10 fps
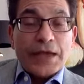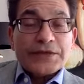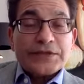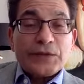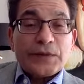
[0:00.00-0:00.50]

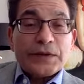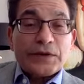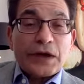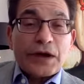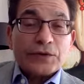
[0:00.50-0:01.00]
And she
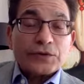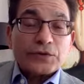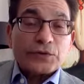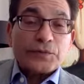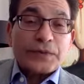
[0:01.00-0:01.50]
went around
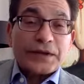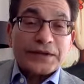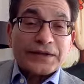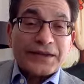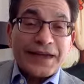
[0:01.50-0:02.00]
sort of
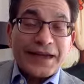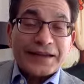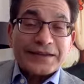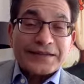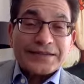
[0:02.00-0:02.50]
patting their
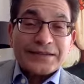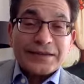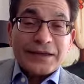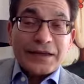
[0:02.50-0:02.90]
heads.